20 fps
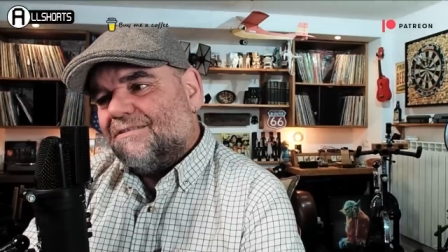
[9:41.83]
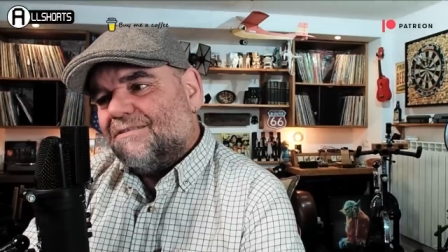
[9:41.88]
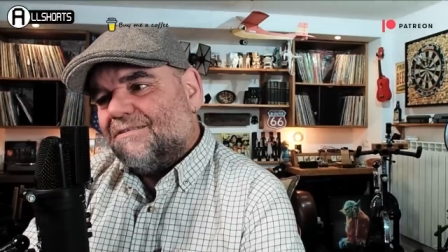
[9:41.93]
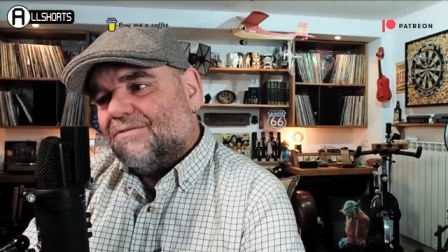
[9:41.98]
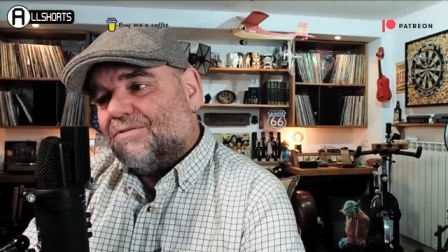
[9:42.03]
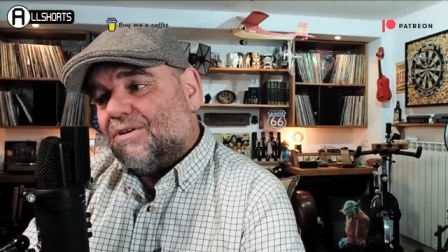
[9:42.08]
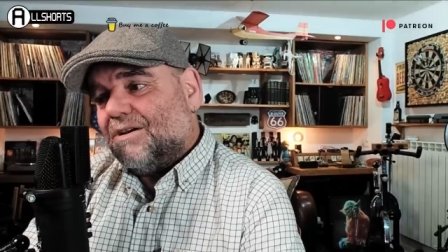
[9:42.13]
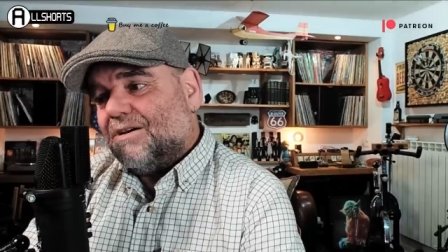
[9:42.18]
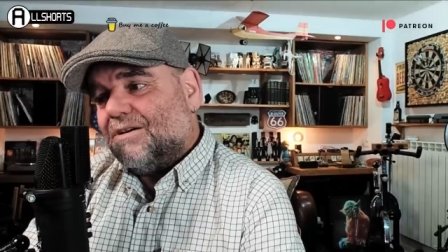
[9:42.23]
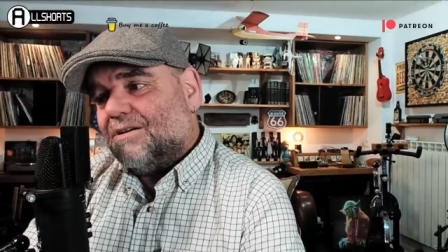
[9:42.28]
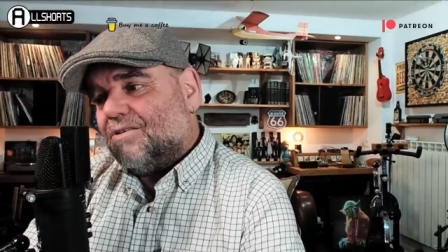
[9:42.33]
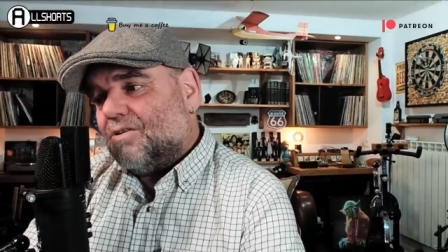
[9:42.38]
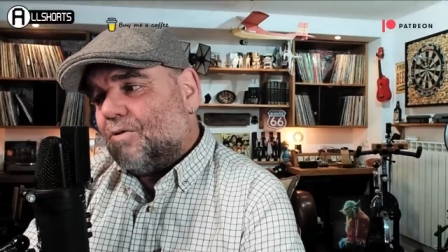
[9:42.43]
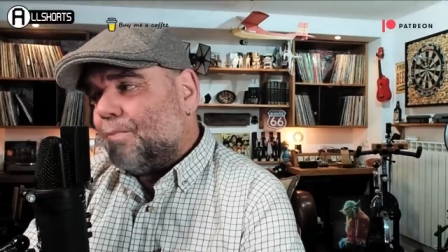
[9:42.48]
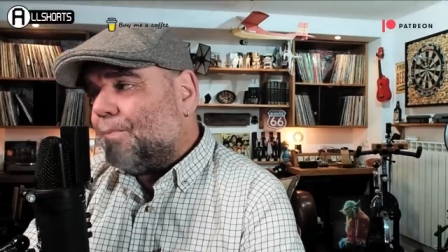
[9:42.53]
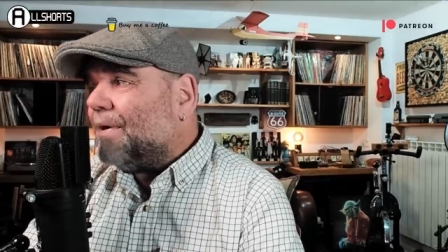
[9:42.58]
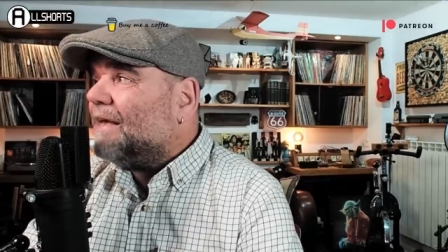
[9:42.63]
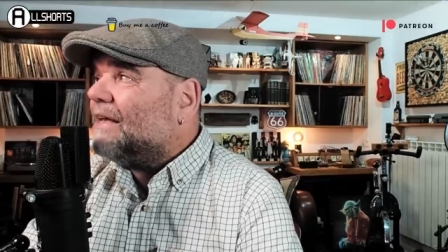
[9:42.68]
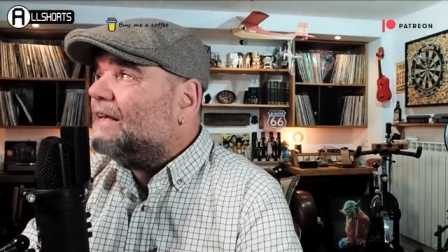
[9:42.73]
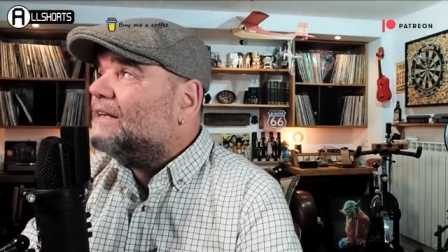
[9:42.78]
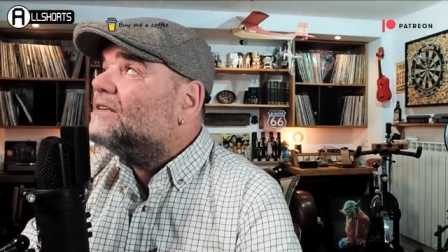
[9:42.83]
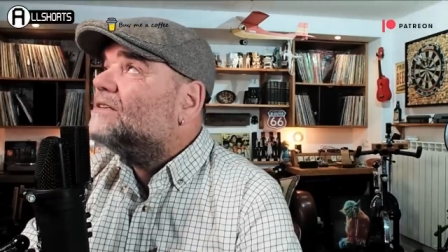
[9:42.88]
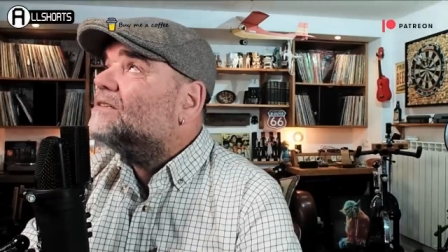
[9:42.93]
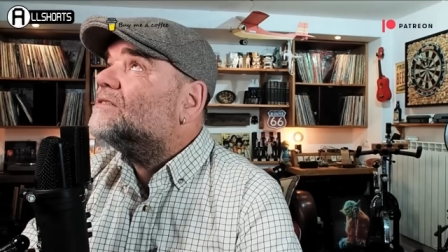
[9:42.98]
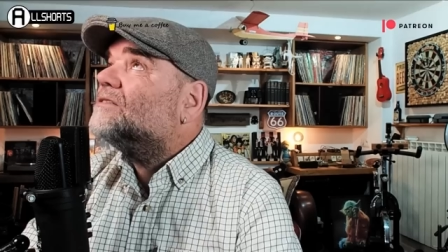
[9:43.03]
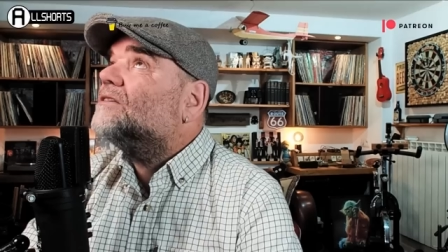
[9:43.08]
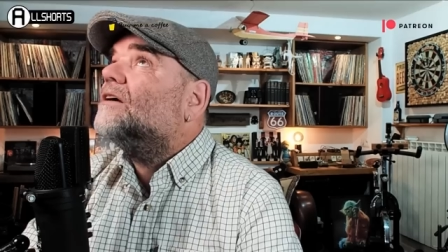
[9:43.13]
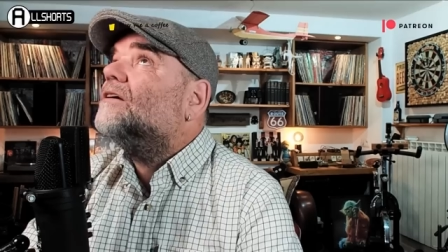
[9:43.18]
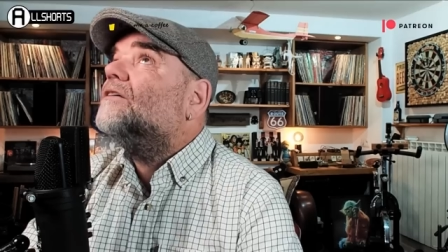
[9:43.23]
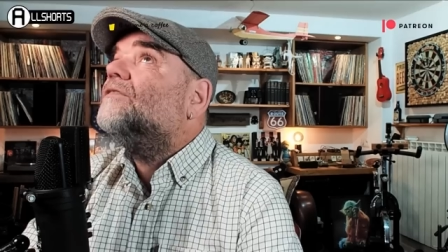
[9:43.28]
Well, the
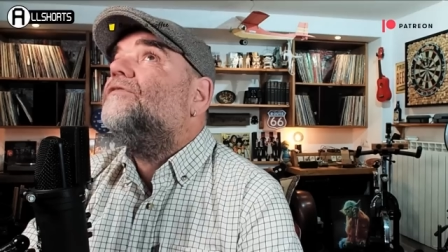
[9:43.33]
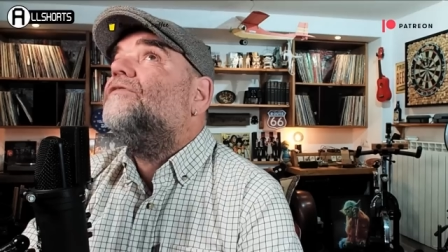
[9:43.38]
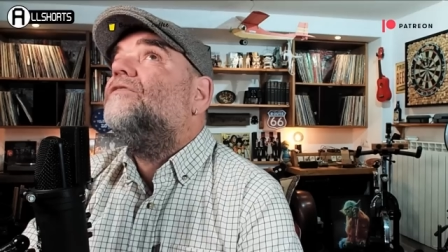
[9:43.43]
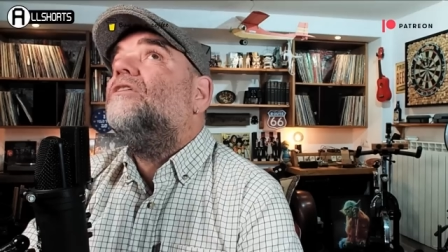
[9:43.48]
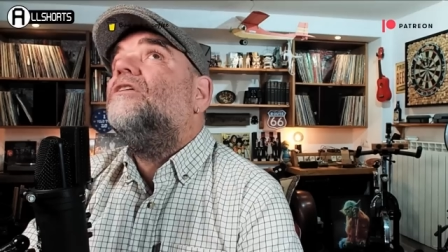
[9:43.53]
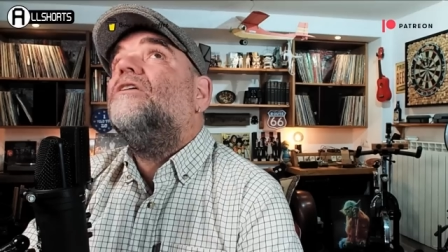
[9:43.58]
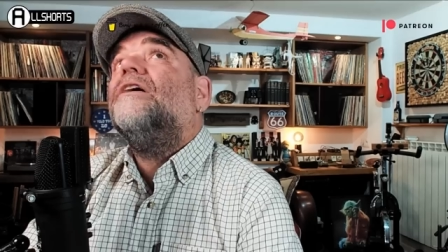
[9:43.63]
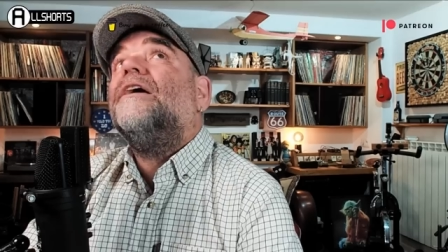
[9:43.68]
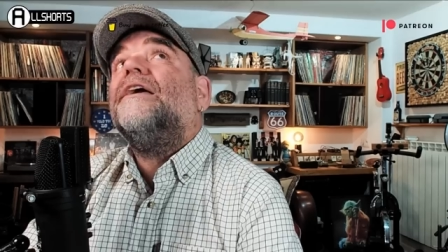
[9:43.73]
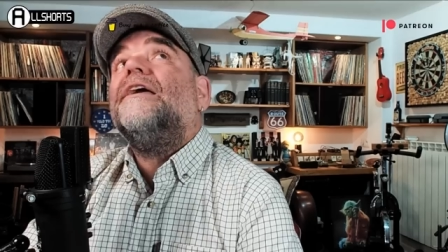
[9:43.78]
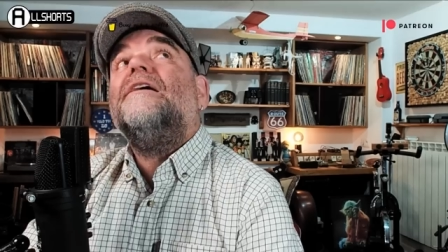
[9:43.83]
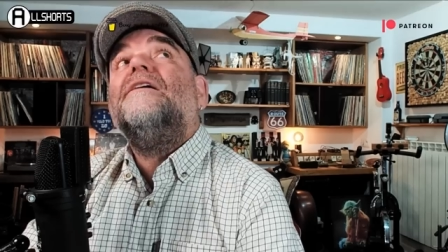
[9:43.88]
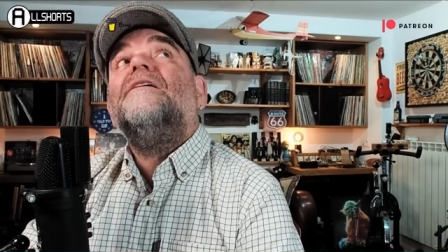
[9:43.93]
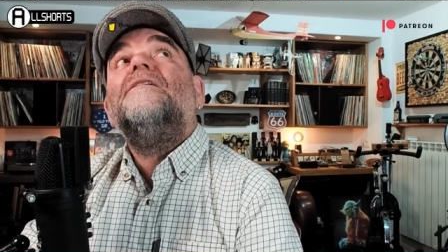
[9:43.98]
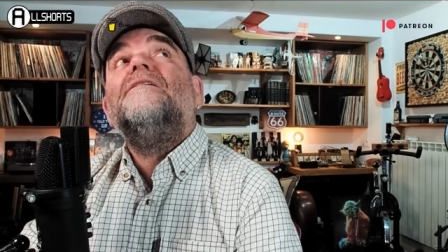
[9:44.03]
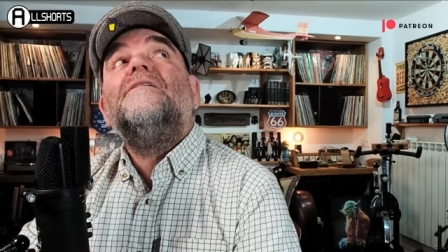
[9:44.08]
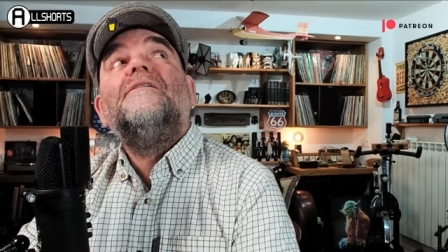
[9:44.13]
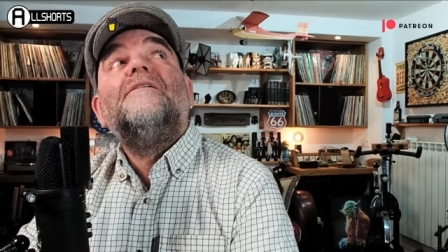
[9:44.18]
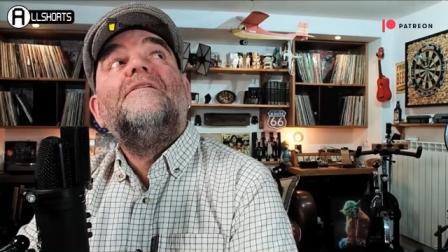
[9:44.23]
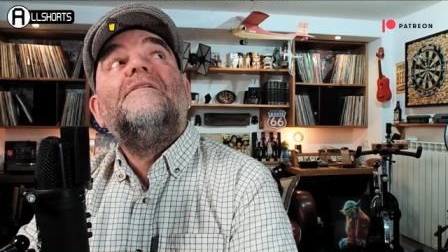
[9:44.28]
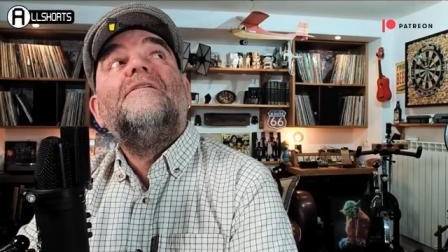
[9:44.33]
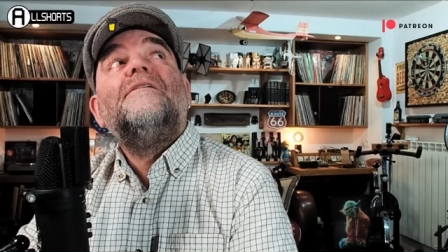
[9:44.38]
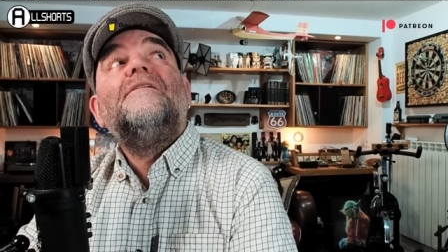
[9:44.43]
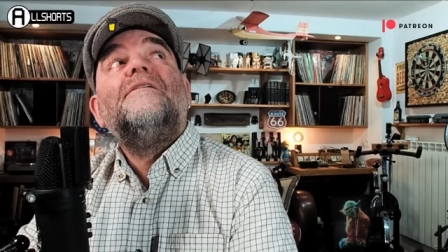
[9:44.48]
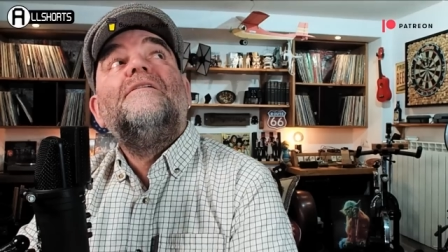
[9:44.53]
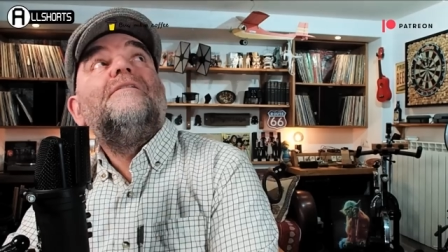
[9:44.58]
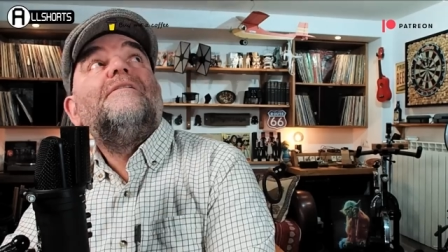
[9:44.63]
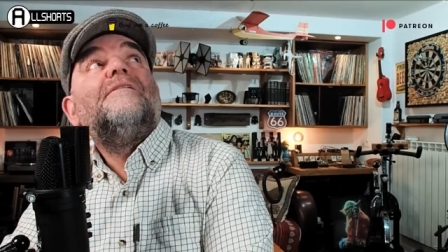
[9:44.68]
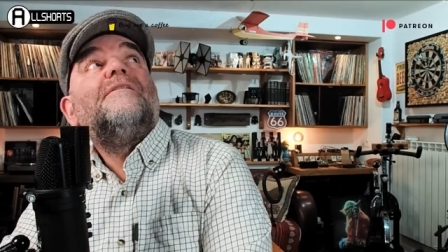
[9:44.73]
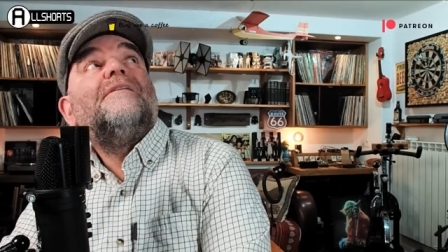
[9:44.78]
pigs are flying.
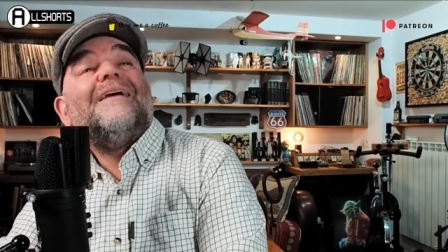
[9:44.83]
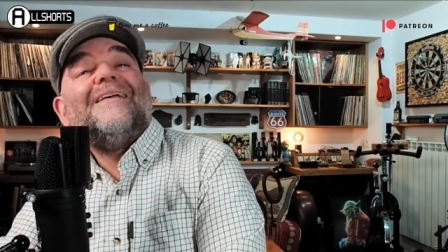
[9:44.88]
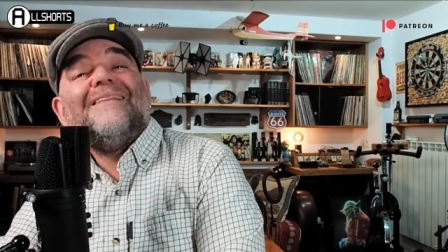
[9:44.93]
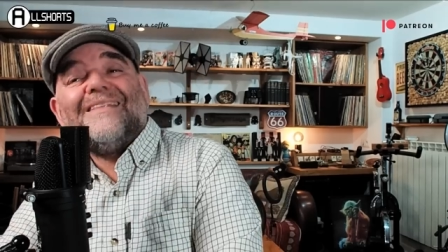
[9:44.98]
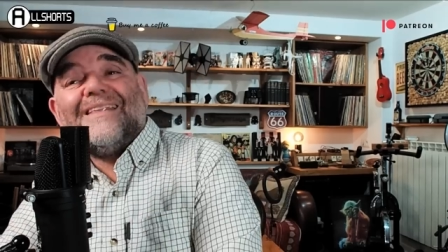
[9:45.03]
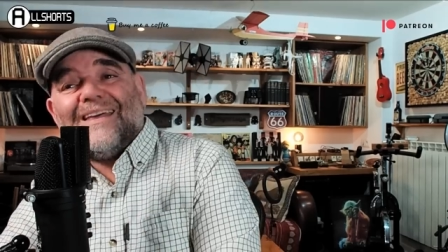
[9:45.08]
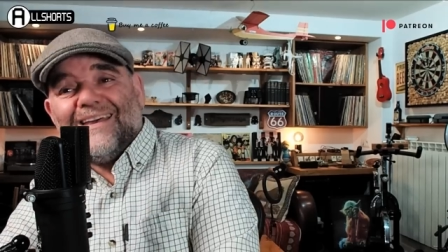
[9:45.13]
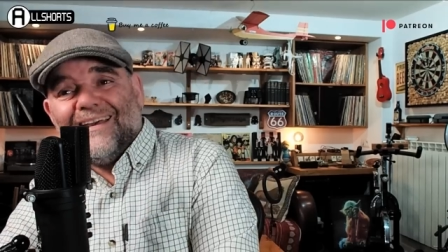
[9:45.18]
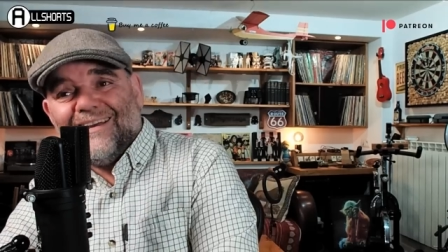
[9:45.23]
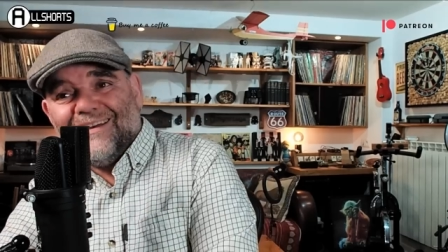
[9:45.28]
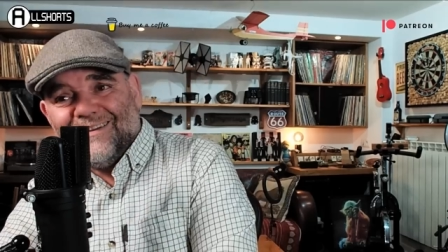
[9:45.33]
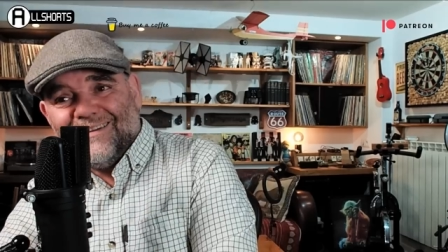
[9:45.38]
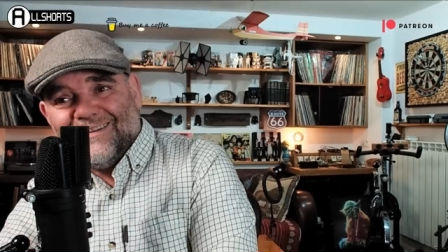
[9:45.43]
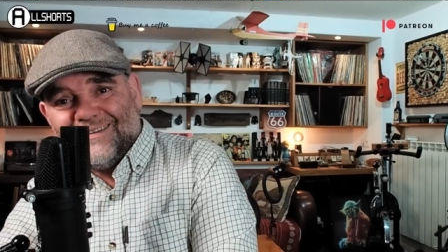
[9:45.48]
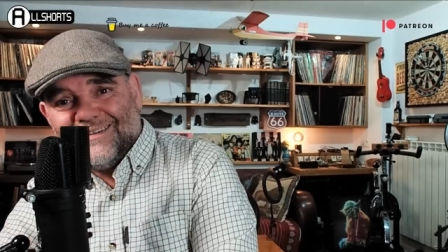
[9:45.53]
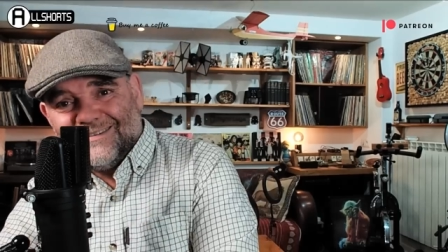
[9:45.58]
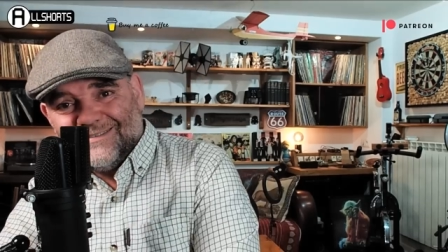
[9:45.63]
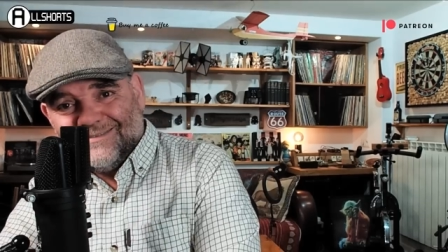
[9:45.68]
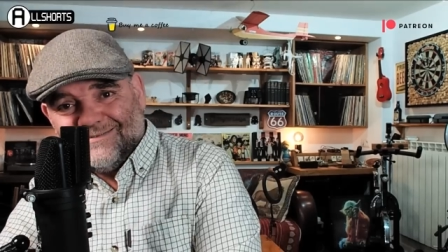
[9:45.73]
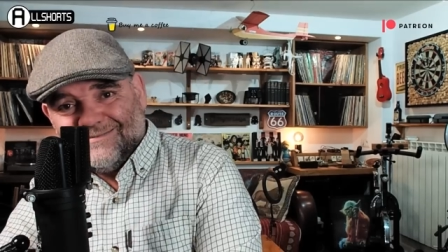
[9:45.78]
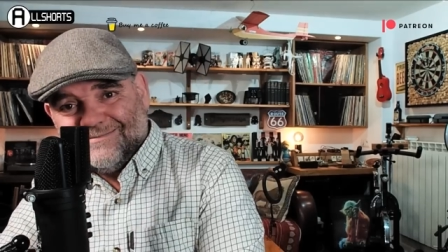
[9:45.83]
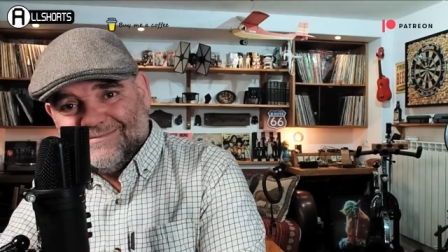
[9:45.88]
That they are.